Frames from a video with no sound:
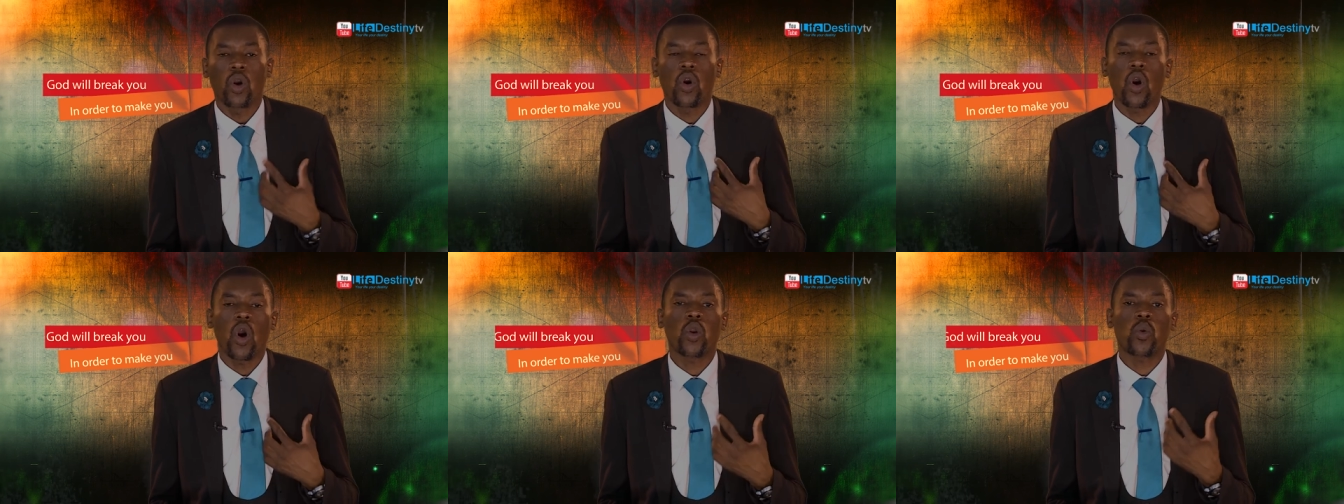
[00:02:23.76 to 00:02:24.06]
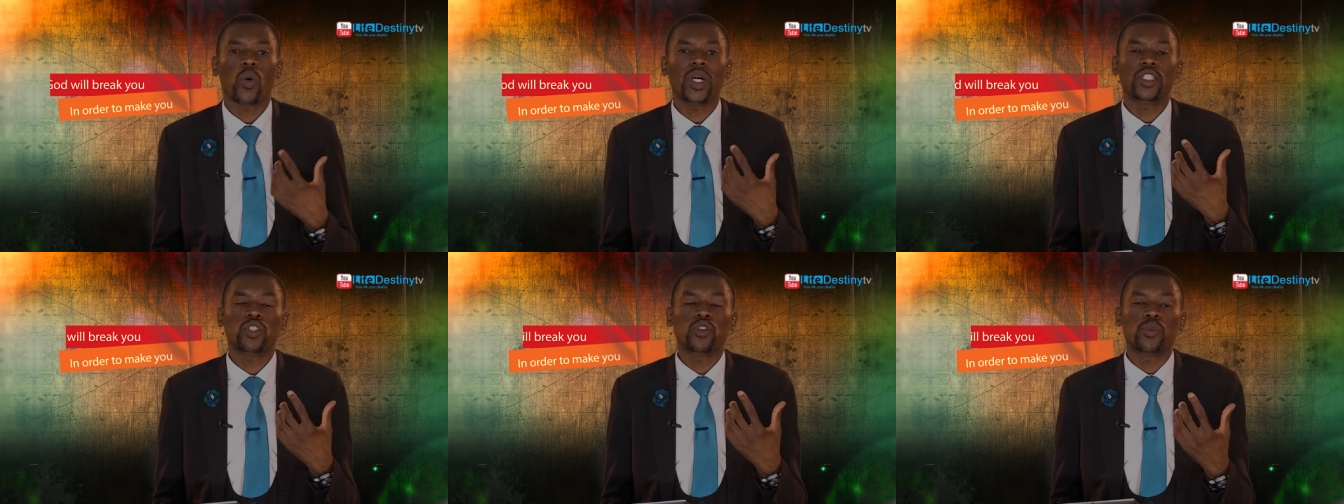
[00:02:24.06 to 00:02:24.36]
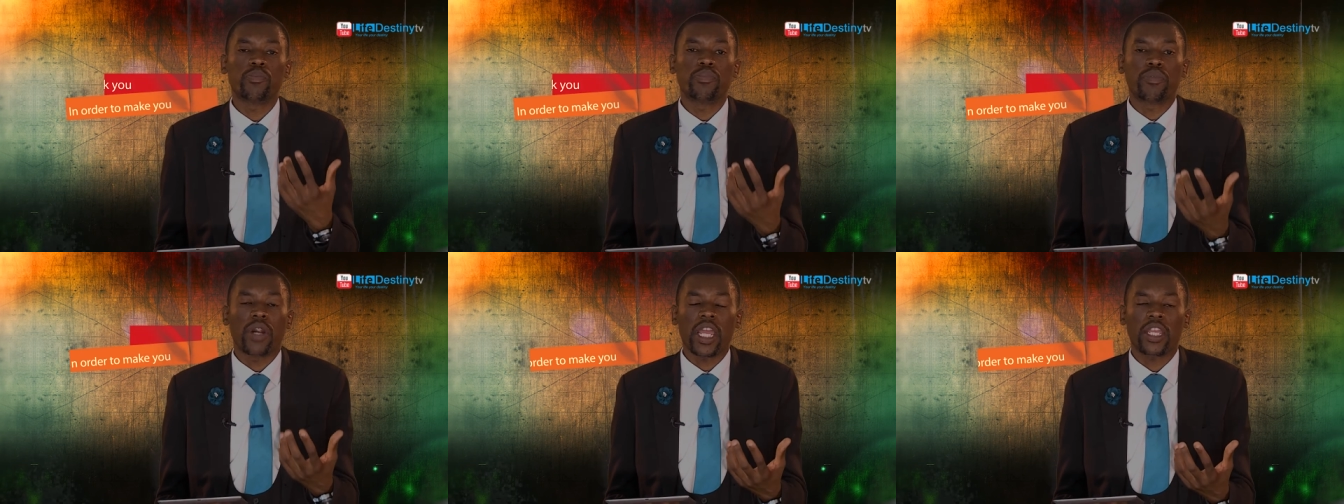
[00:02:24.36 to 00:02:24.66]
God wants to
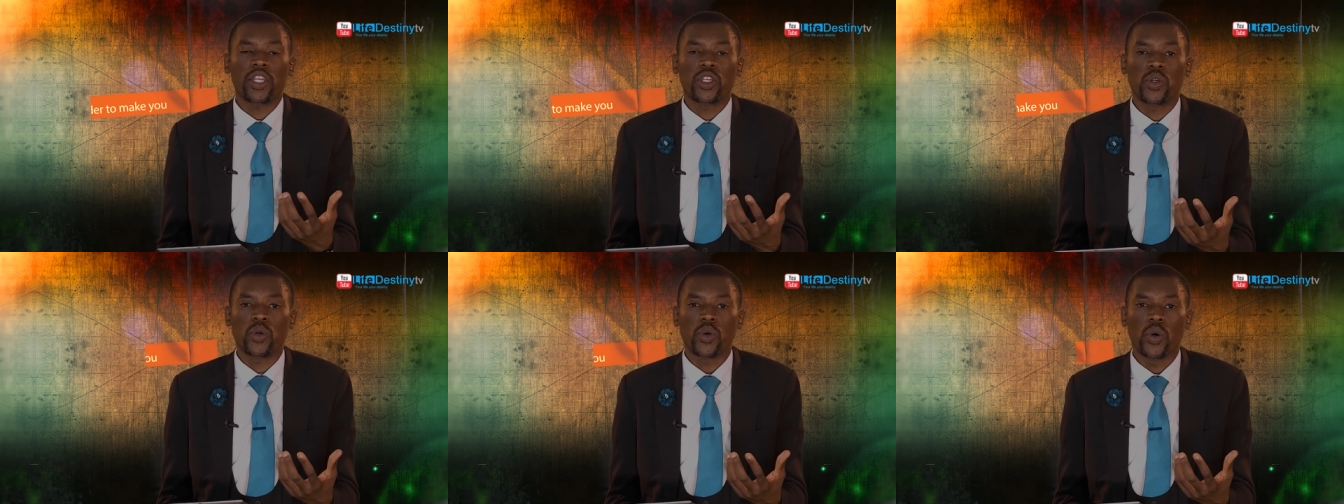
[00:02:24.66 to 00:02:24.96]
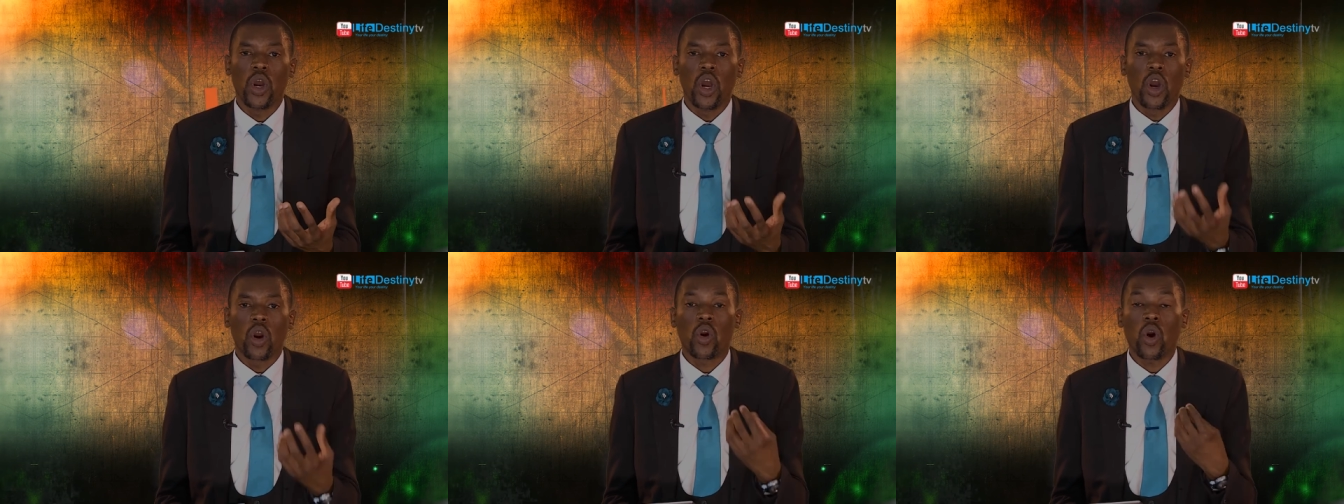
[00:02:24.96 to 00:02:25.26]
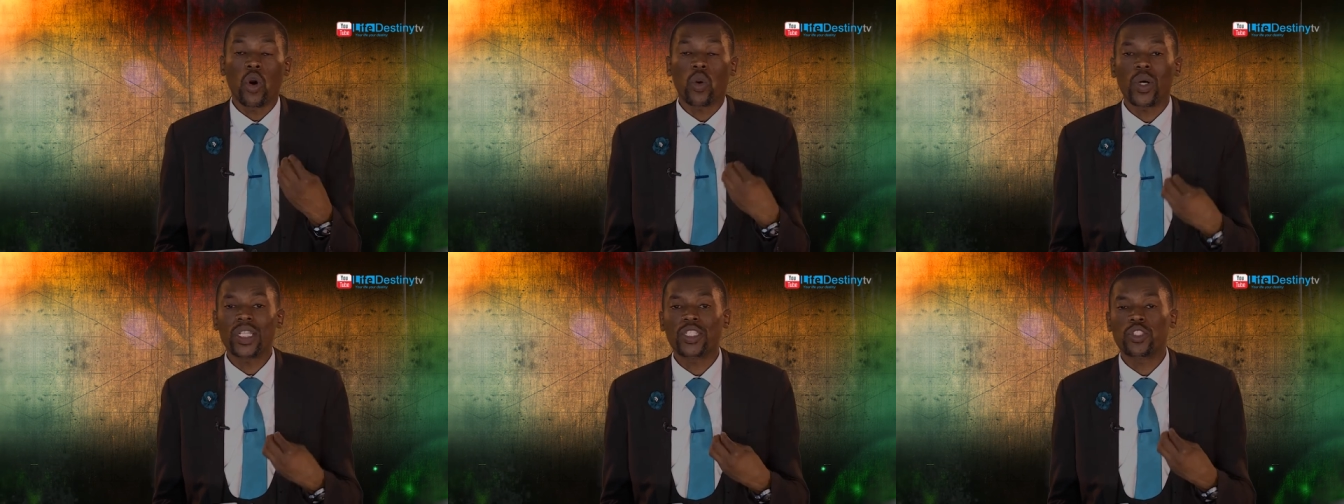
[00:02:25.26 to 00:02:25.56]
break you.
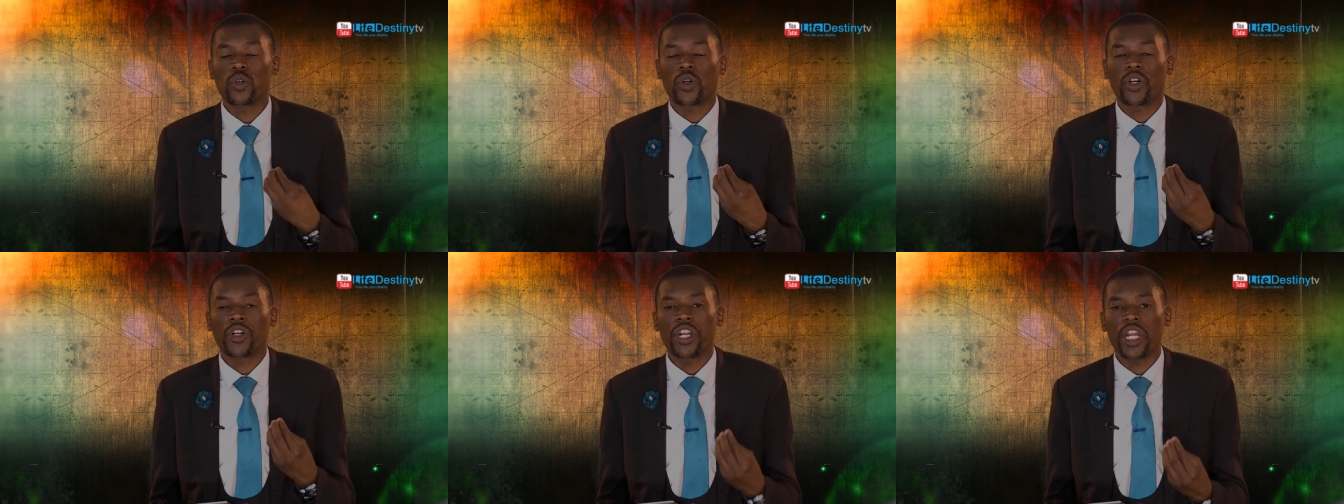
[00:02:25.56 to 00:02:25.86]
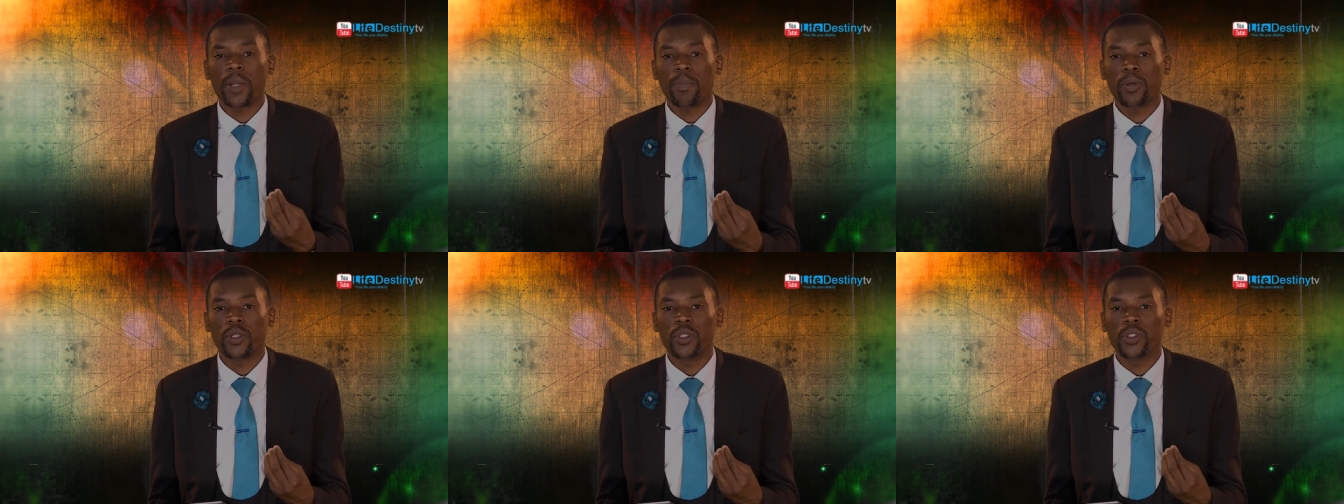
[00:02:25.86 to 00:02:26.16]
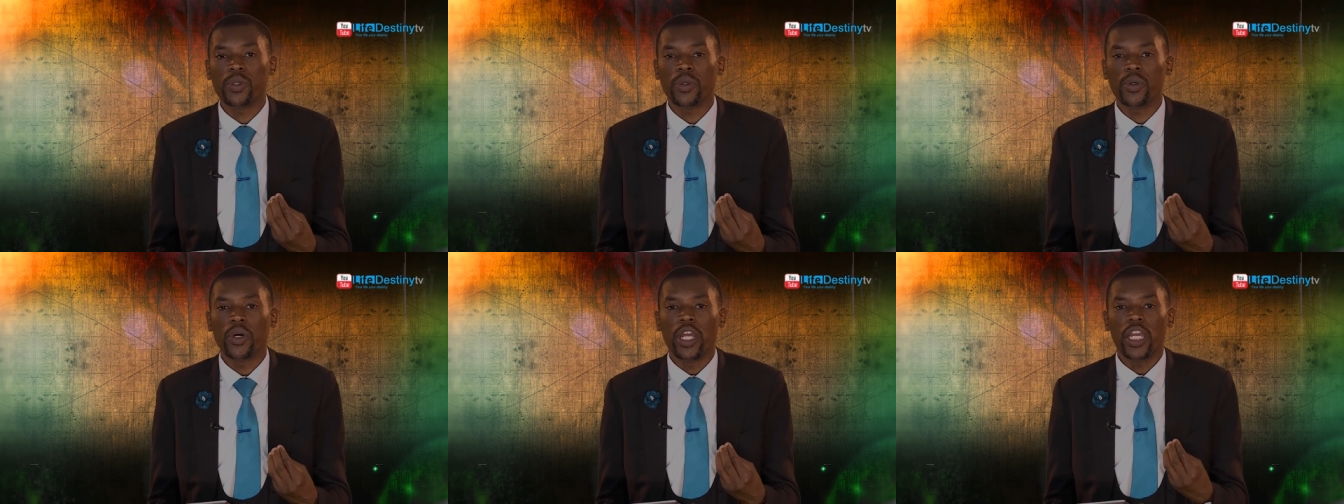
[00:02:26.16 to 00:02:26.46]
God wants to cripple
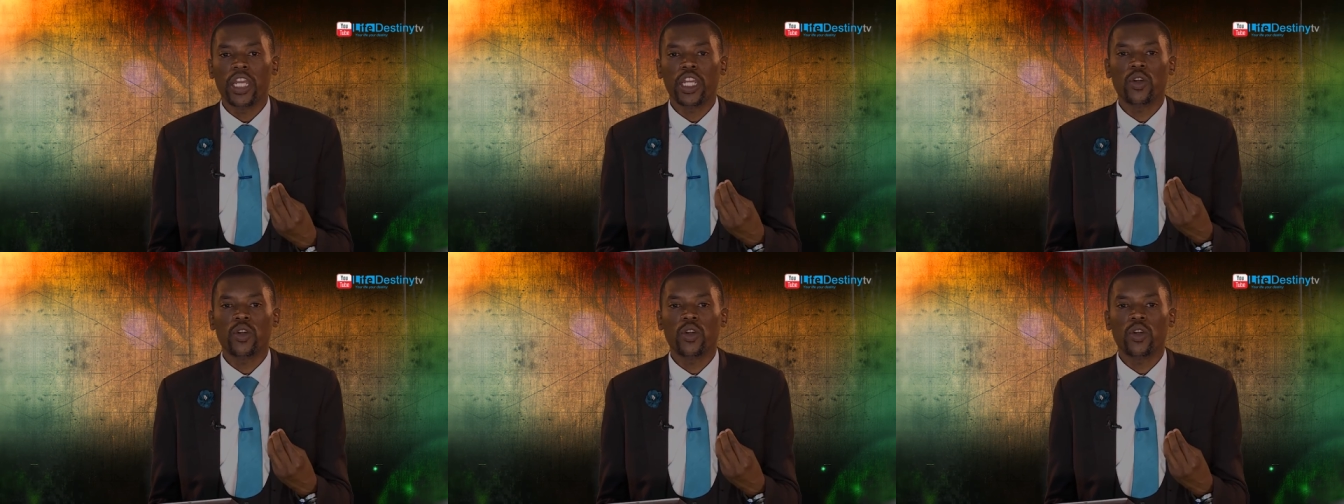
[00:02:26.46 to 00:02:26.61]
you